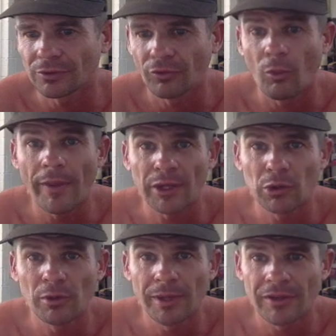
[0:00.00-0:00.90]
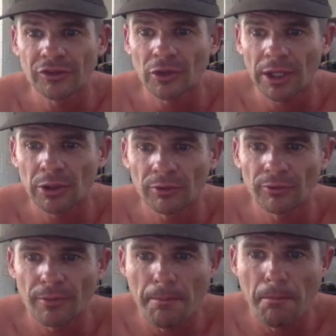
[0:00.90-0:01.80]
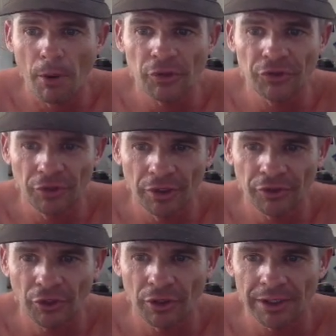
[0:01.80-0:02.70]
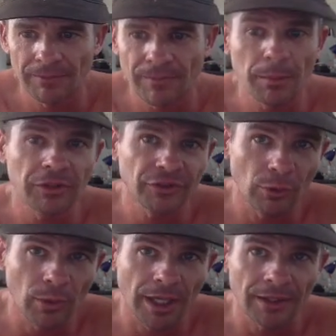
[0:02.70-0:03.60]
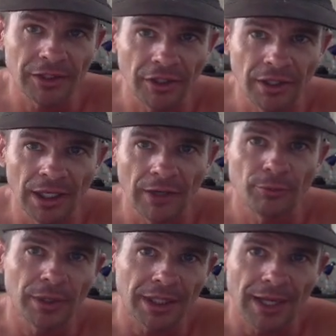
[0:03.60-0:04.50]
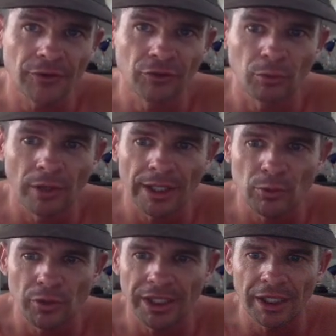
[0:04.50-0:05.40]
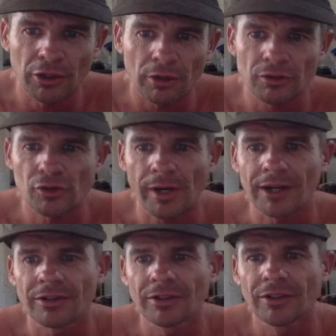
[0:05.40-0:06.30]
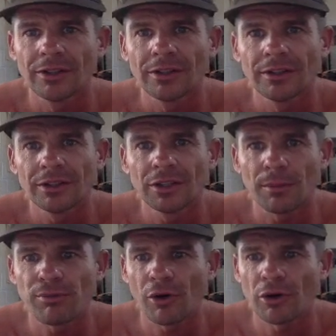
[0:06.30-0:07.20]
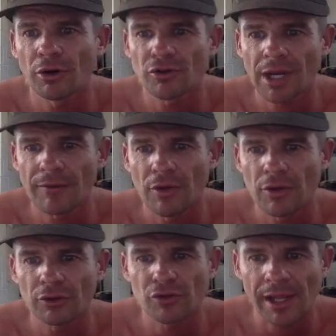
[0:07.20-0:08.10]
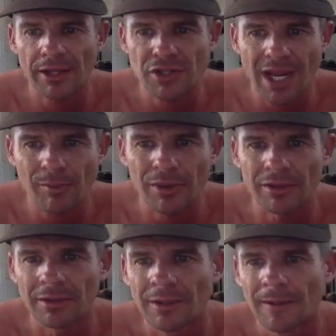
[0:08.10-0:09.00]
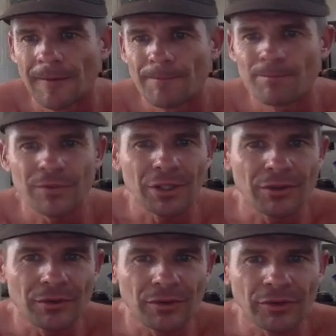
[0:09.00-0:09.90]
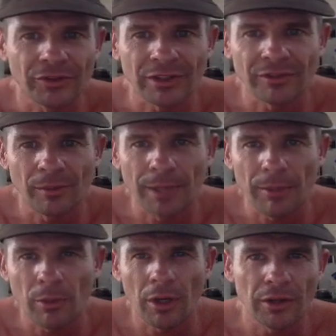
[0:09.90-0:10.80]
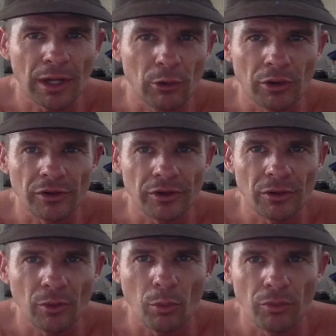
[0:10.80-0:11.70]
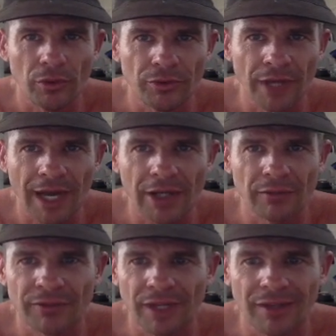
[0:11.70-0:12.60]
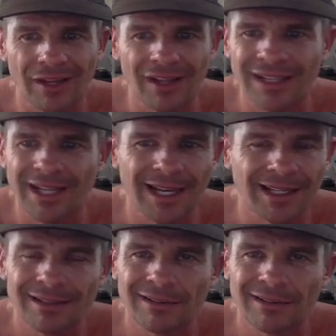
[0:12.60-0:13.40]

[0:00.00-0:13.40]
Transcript: from what they could have been. This guy could have monstered it totally. I mean, he still won. He did enough. But again, this is why you wouldn't get a contract, you know, pro contract. Even though the Australian champion, you know, the people go, they look at the data you've done, they're like, nah,